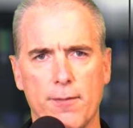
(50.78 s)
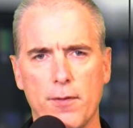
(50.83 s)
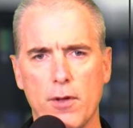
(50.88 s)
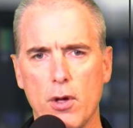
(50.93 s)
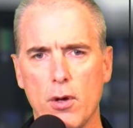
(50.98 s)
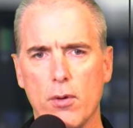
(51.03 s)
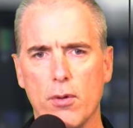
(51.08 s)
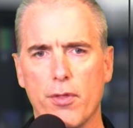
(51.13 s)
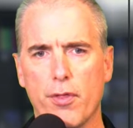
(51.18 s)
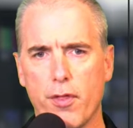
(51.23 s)

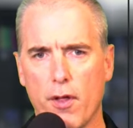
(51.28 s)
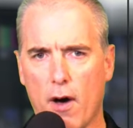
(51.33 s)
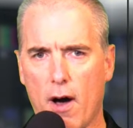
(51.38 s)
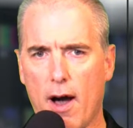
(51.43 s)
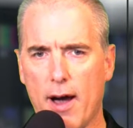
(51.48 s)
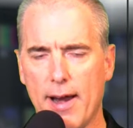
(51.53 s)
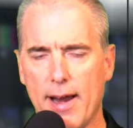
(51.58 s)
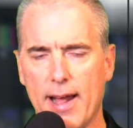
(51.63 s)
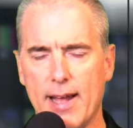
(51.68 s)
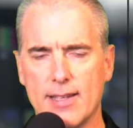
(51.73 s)
you
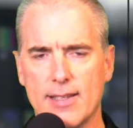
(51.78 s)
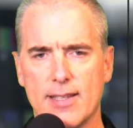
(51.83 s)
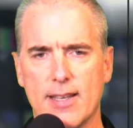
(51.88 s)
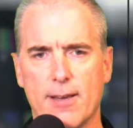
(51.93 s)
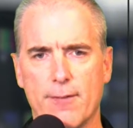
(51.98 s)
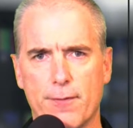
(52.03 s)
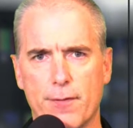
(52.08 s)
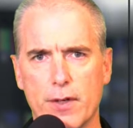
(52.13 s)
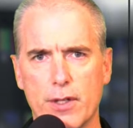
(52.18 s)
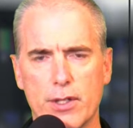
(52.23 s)
thought as the
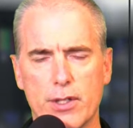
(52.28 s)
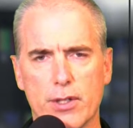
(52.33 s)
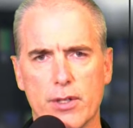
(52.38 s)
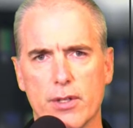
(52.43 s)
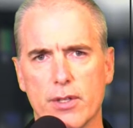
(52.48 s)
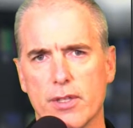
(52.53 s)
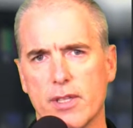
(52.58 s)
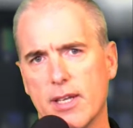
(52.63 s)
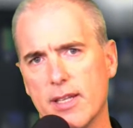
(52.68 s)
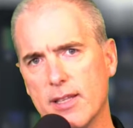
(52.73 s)

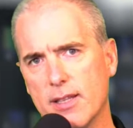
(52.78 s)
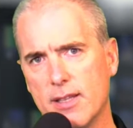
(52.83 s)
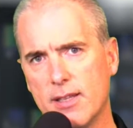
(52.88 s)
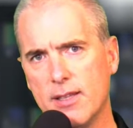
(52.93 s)
official that